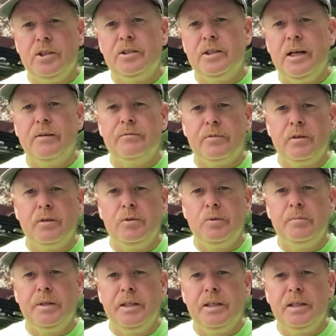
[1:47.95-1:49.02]
chit chat for a
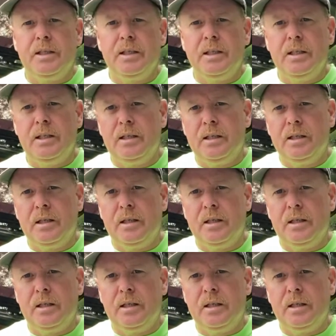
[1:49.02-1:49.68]
little bit. And